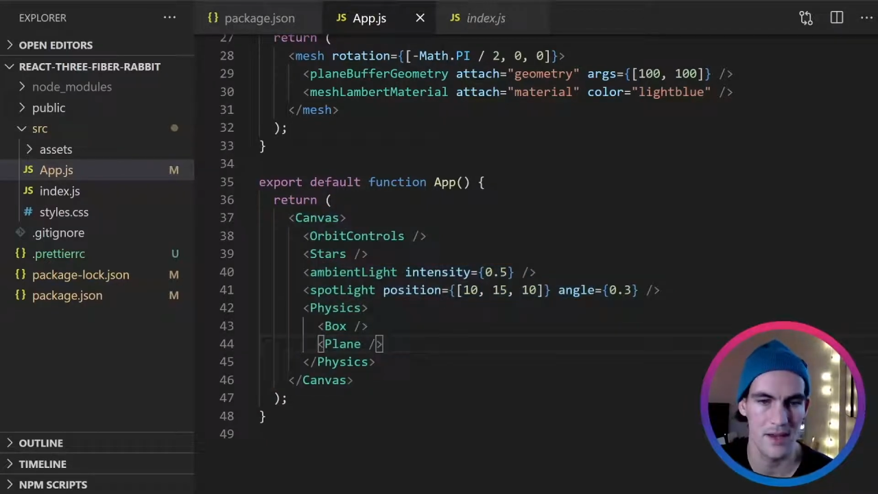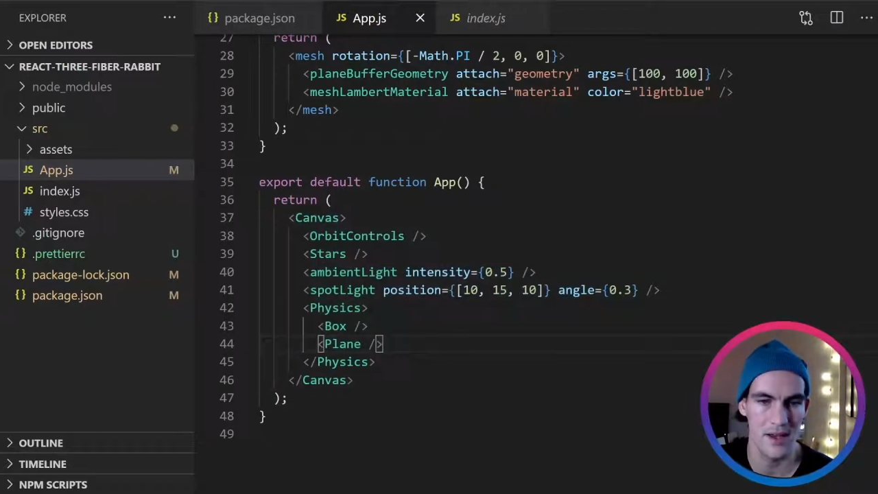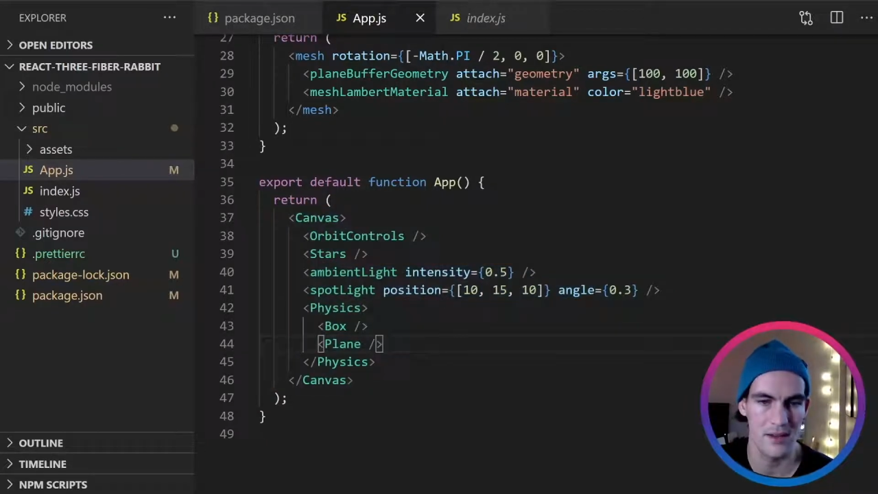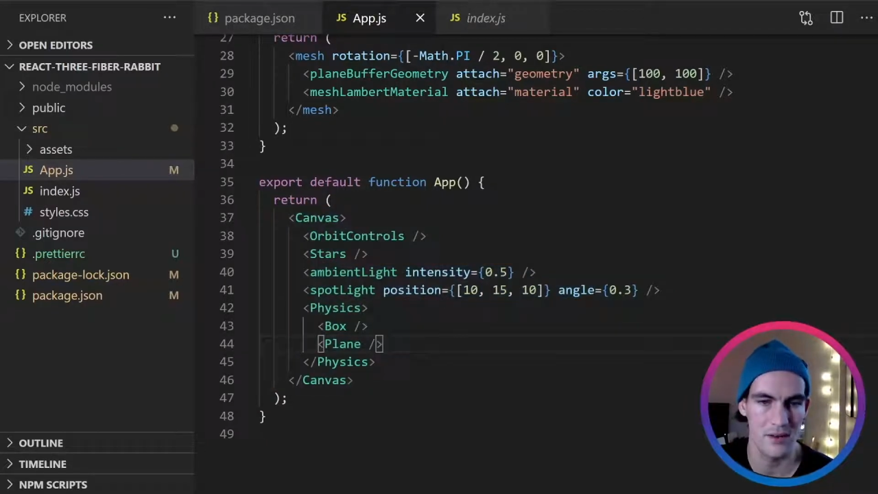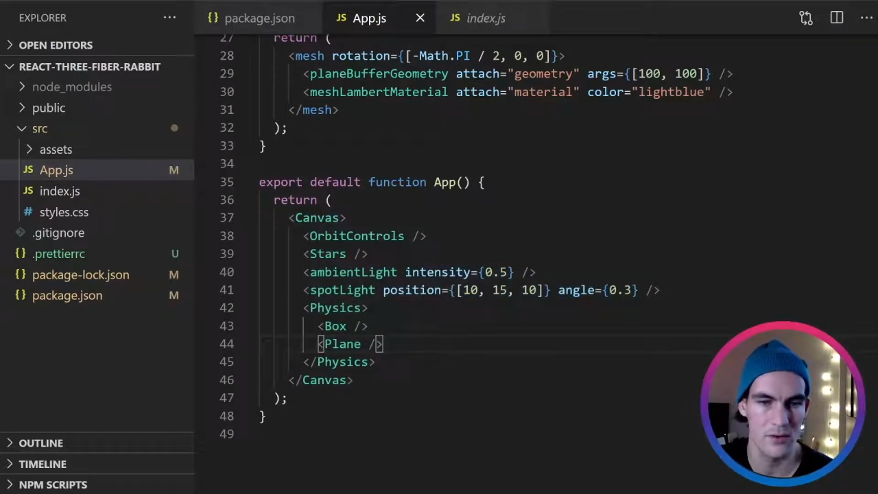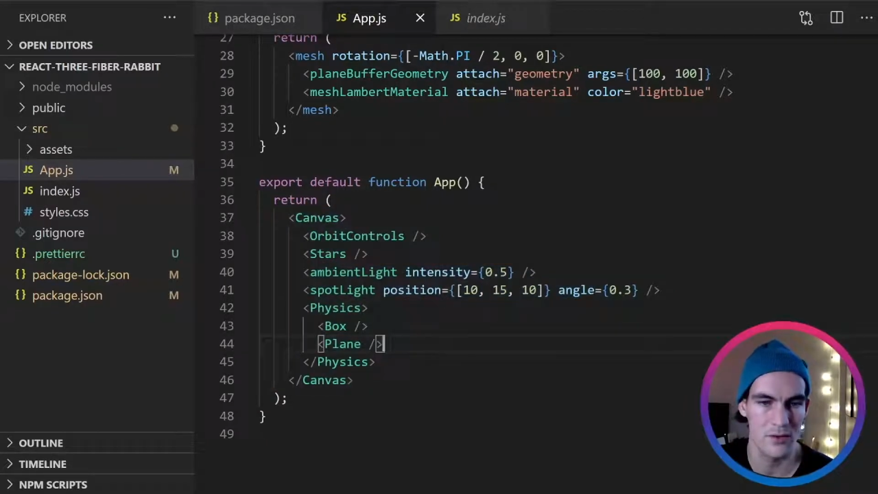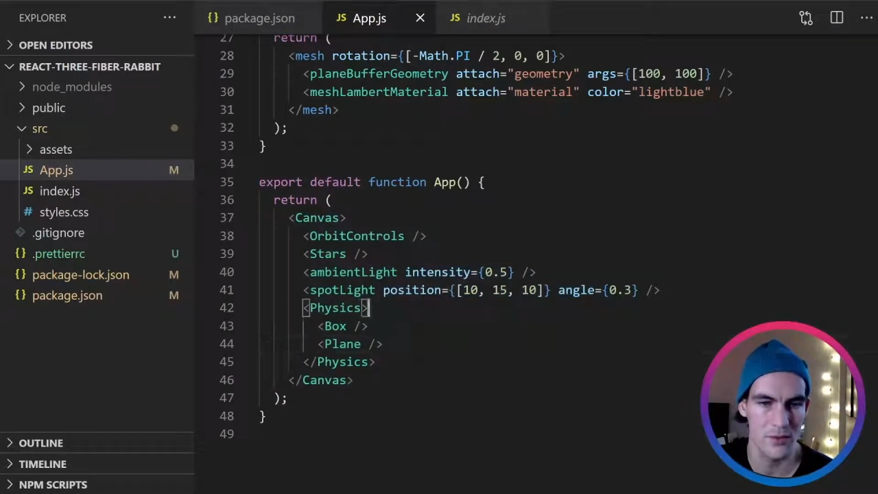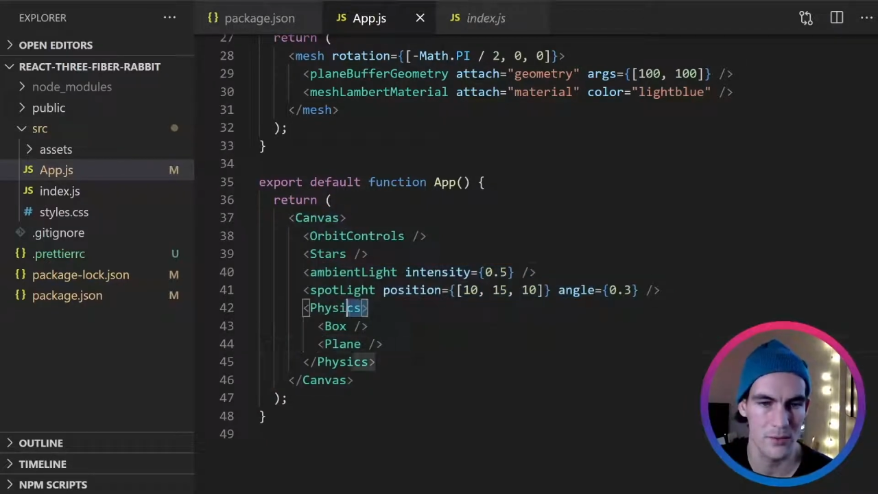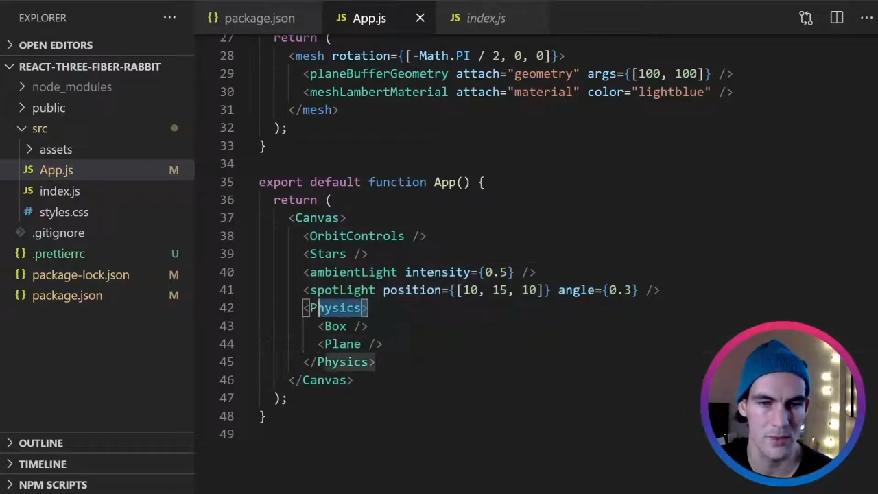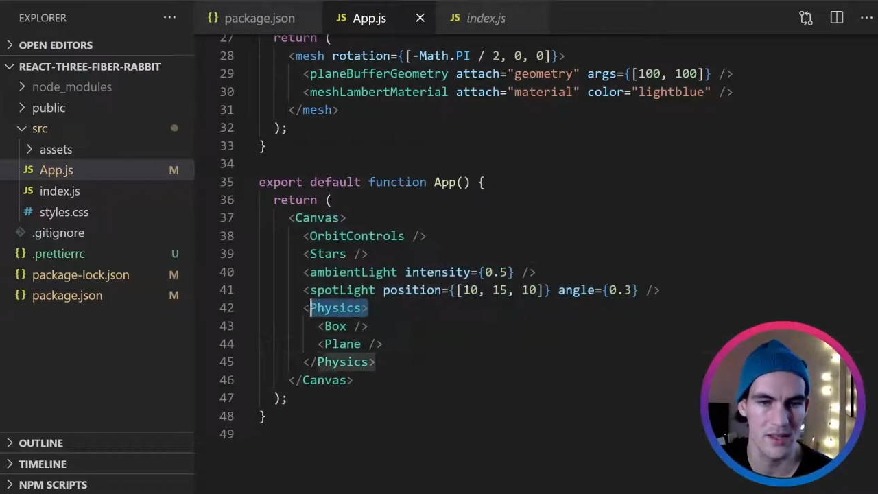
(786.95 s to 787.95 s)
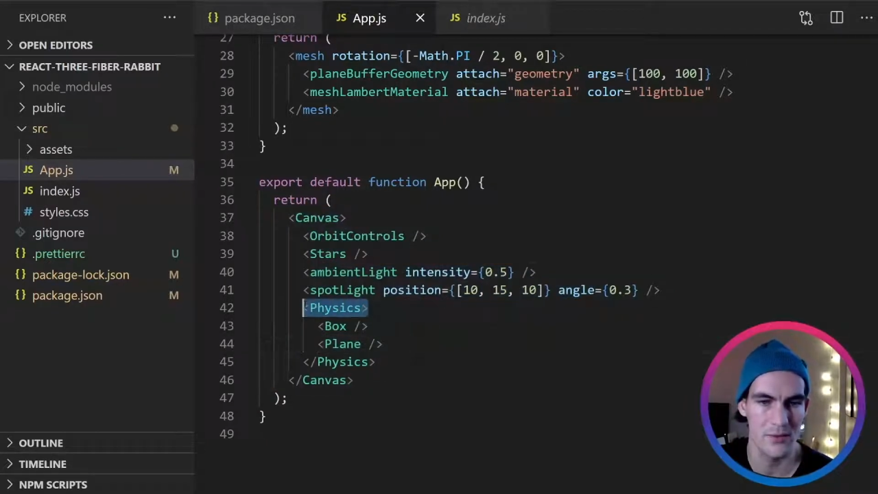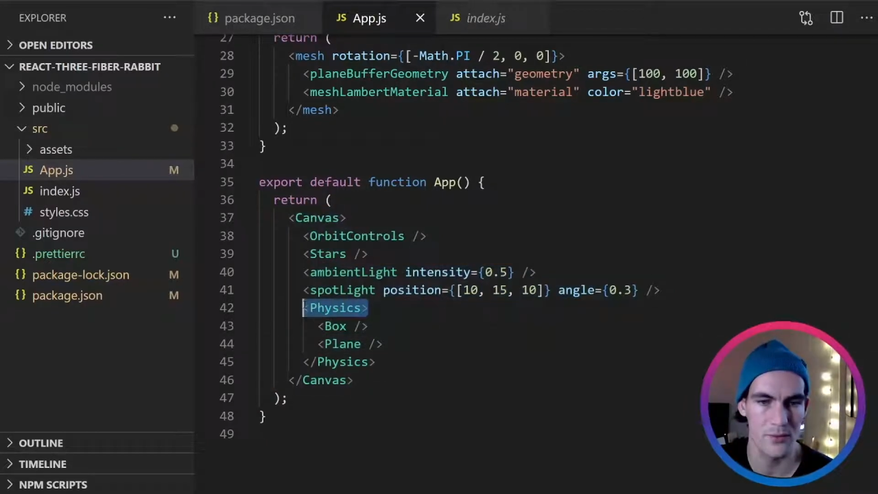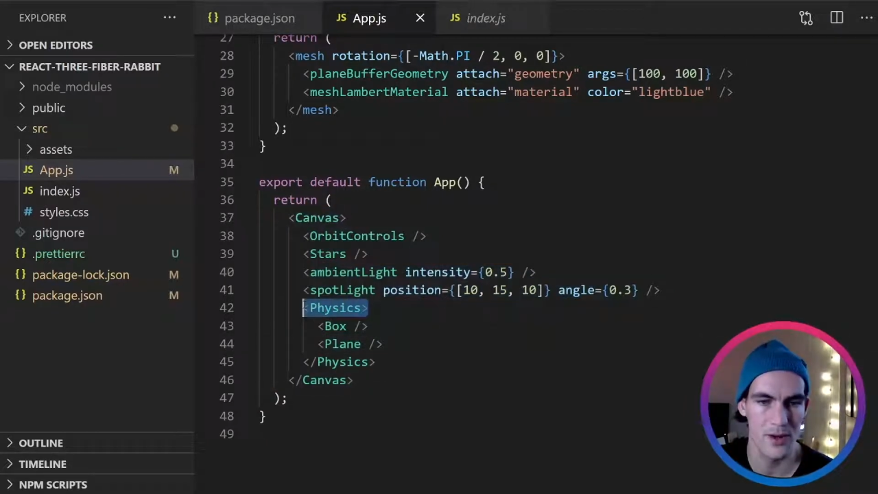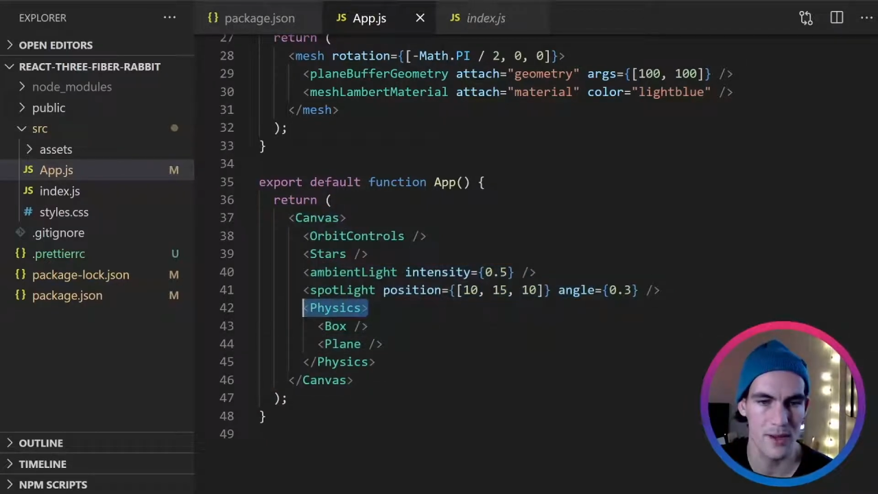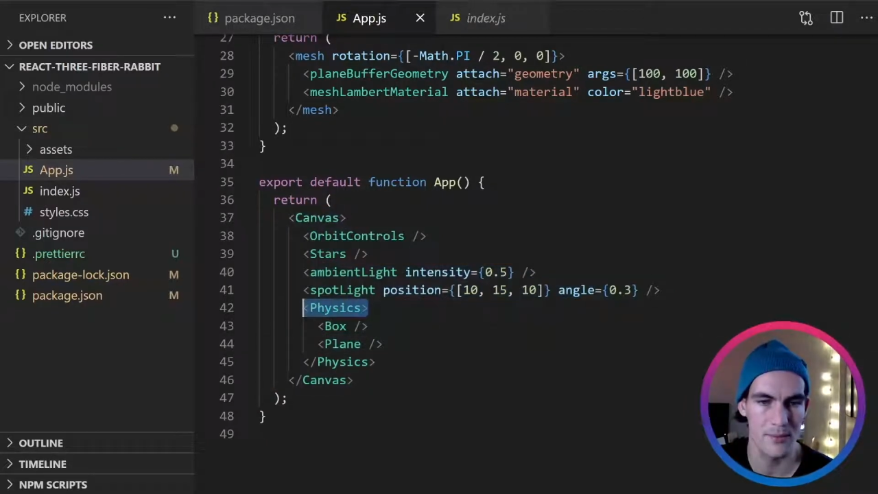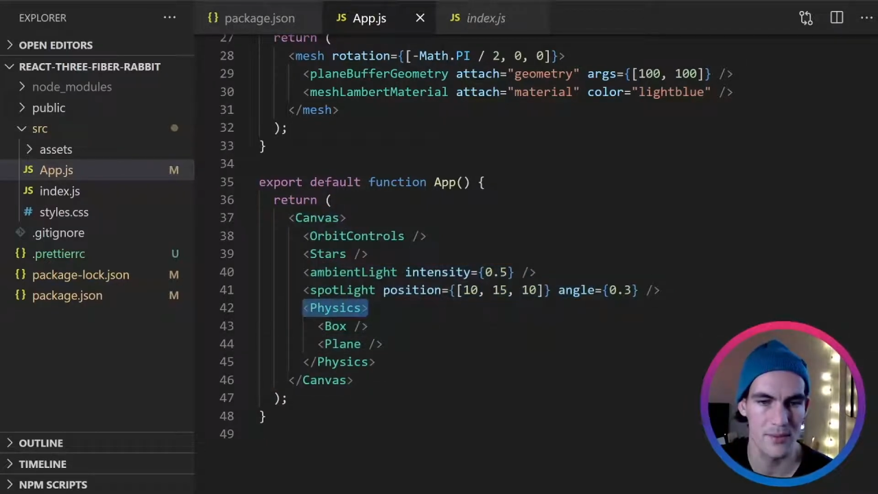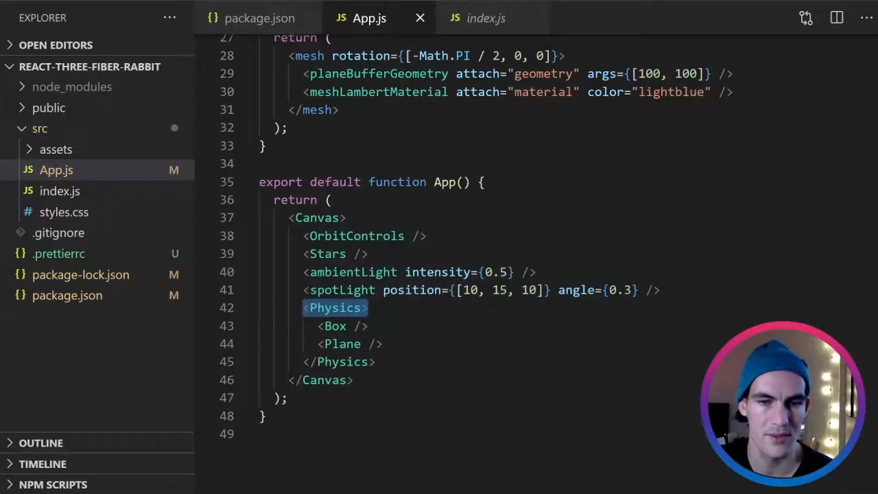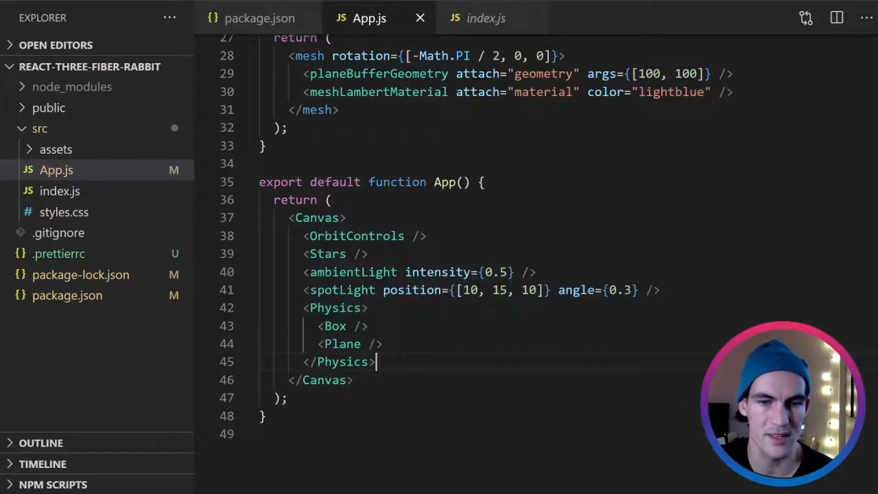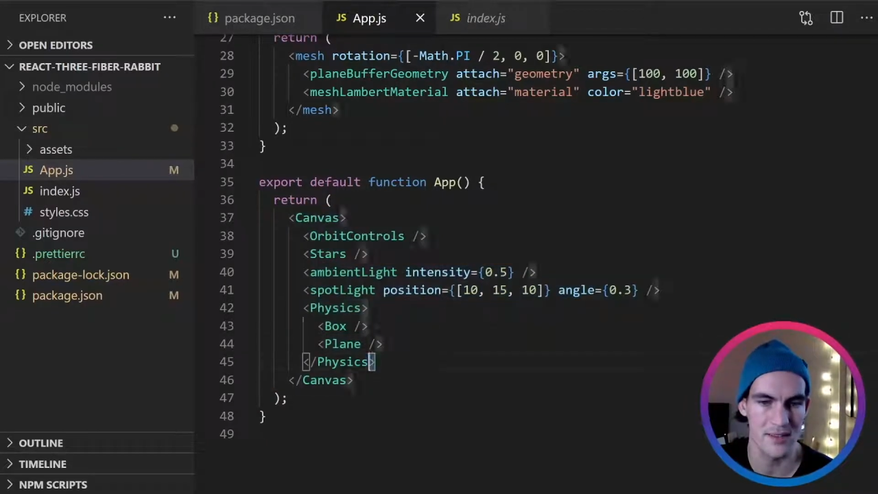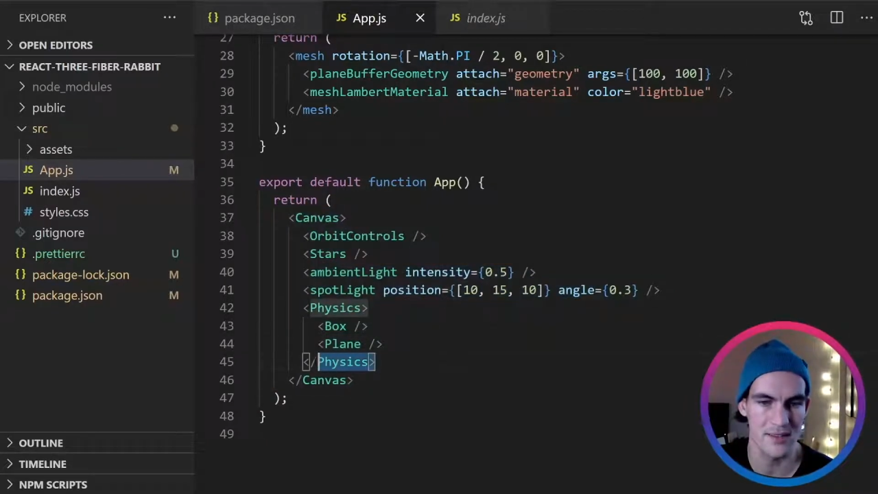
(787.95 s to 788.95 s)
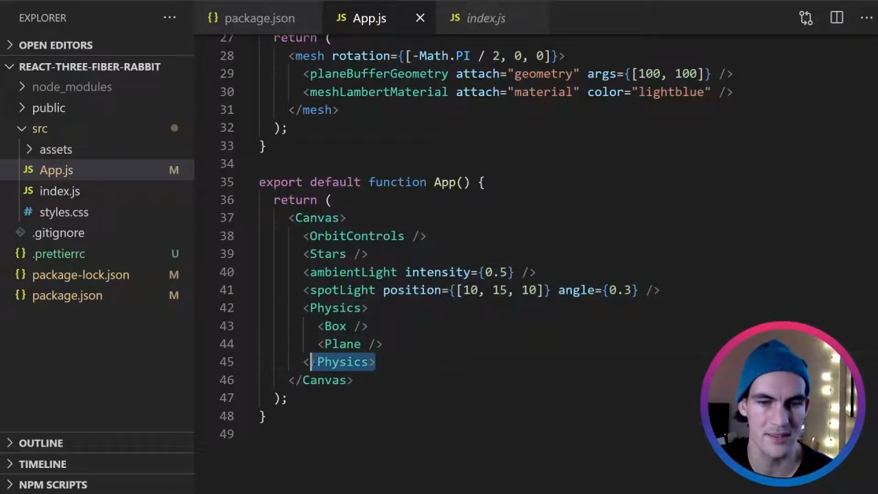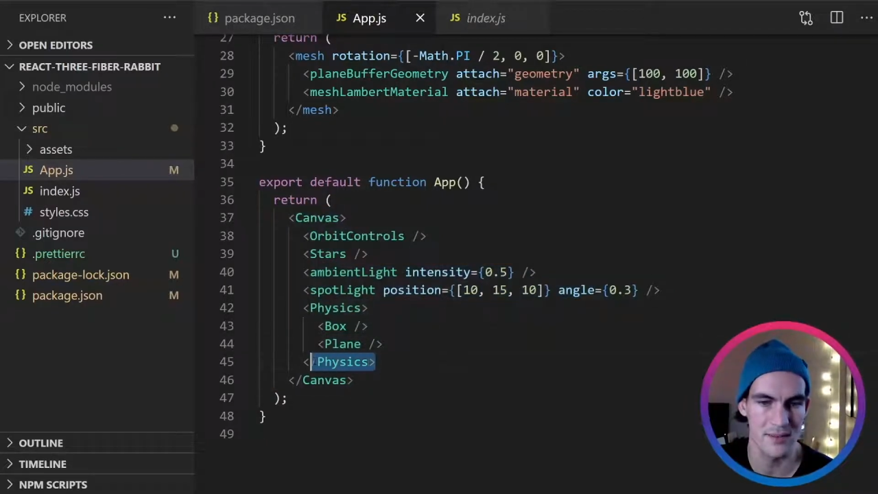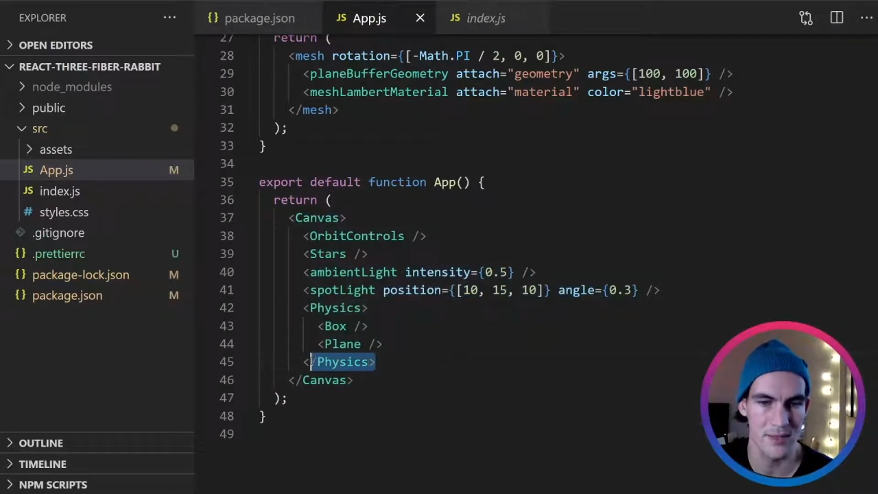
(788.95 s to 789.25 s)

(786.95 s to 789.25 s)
And also we can wrap things in